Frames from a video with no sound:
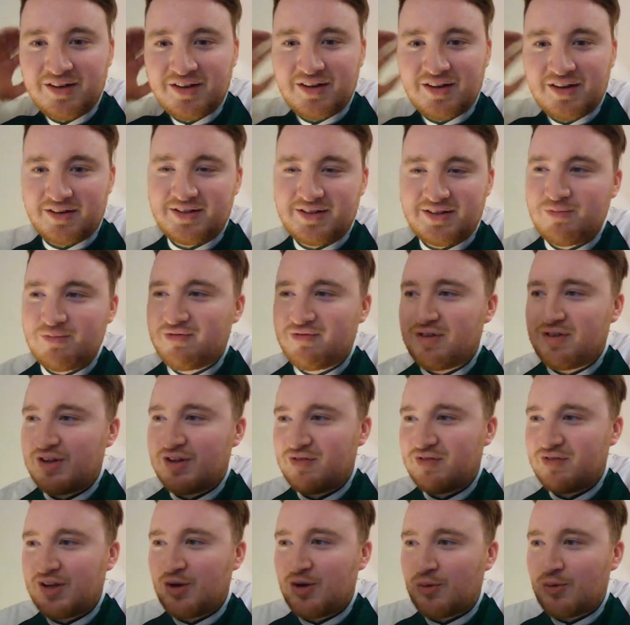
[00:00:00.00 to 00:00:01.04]
a team for the
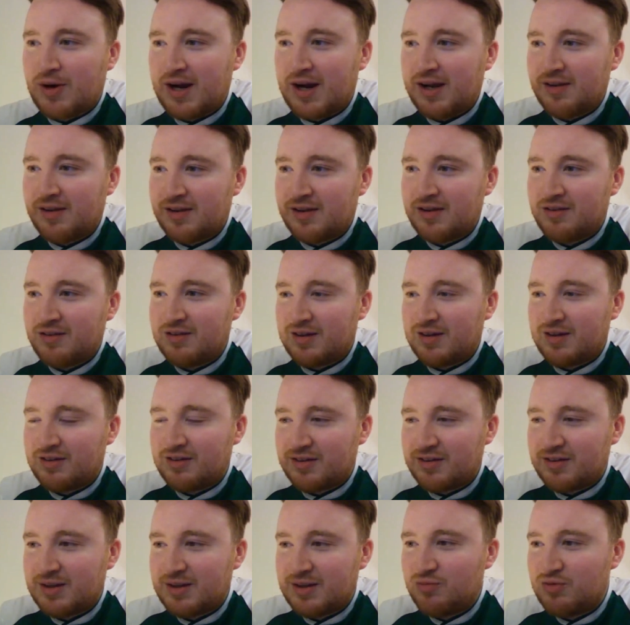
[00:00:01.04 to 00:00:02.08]
Faroe Islands and it's
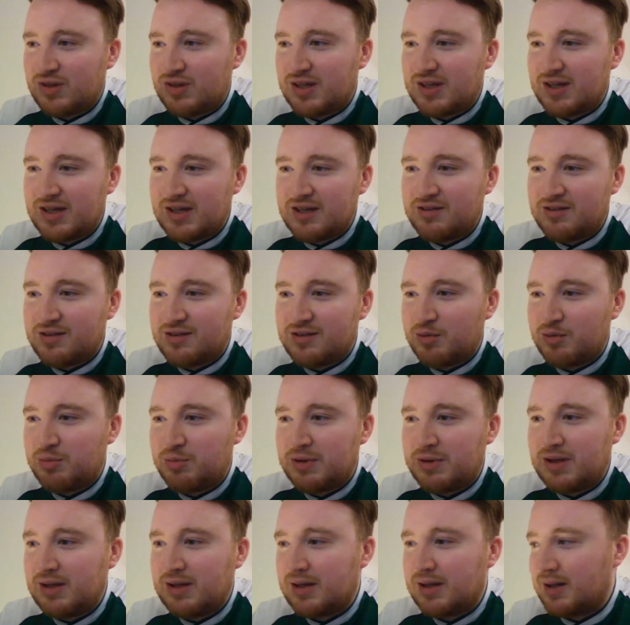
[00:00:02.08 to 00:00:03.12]
a team for Greece that we
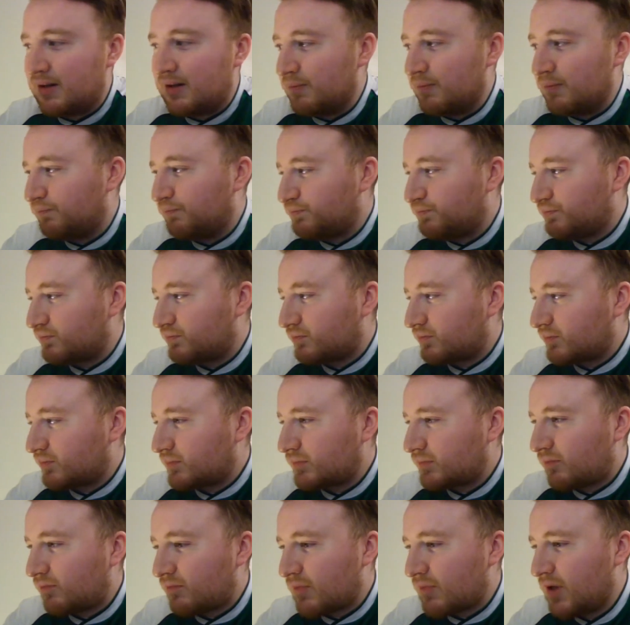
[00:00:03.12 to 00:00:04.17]
beat and
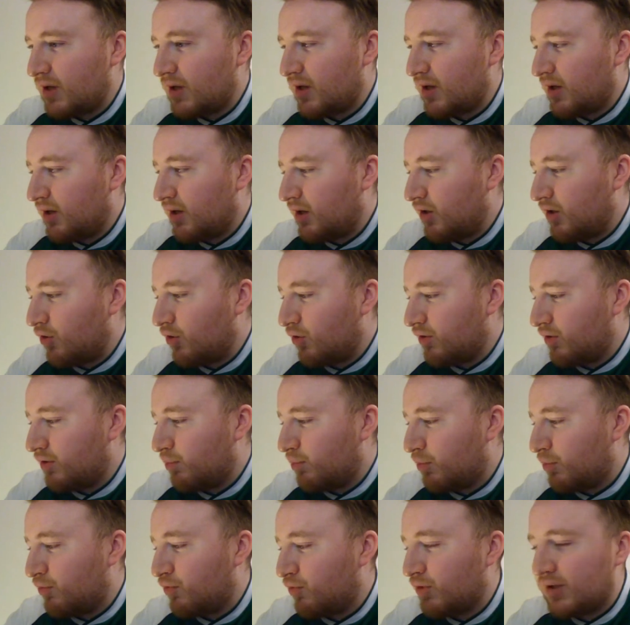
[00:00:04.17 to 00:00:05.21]
you know
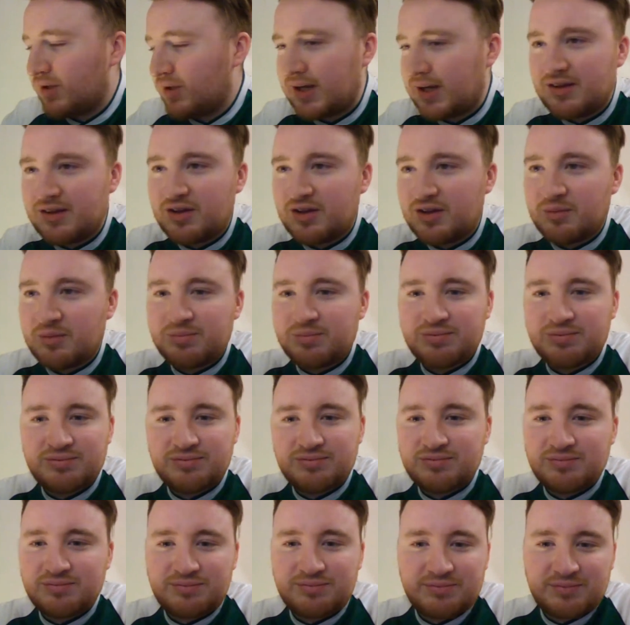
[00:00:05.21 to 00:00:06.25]
before you end up,
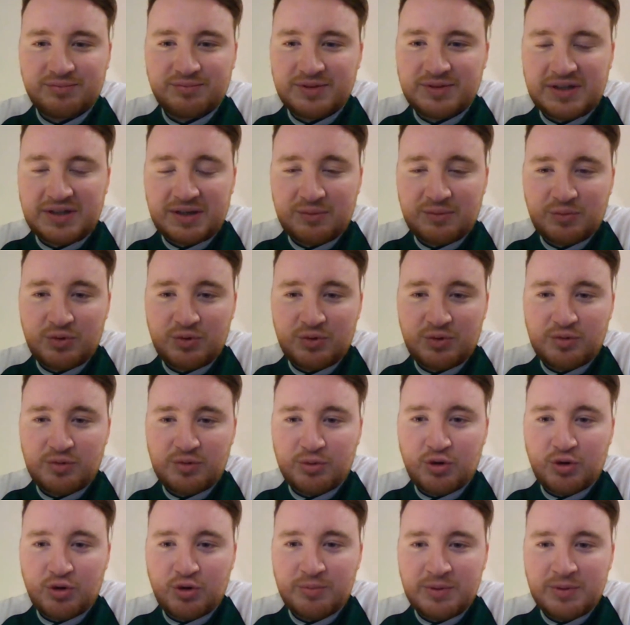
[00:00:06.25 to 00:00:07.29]
was it
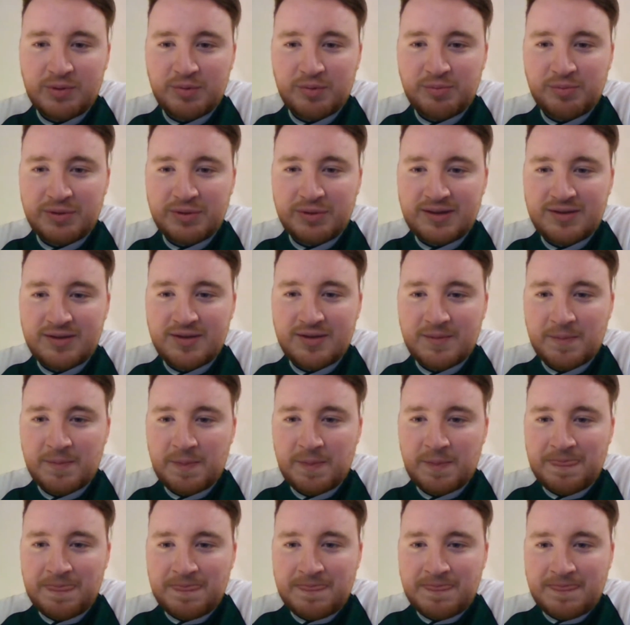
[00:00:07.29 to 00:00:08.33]
Brøndby we played?
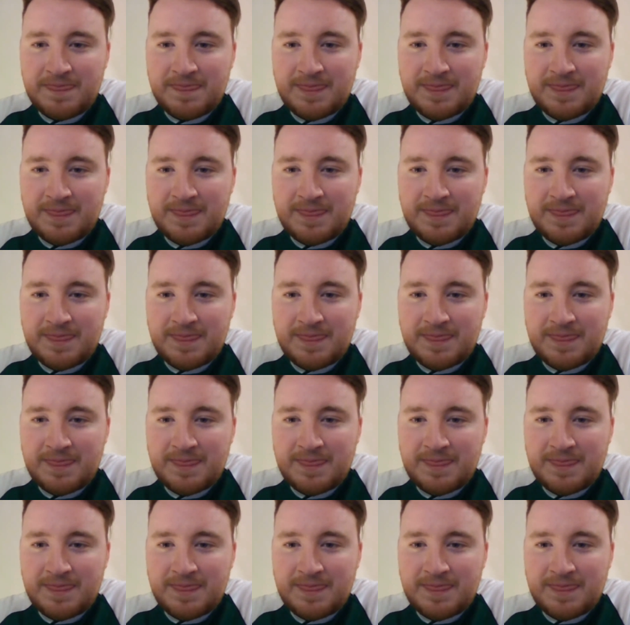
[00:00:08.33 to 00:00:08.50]
Aye,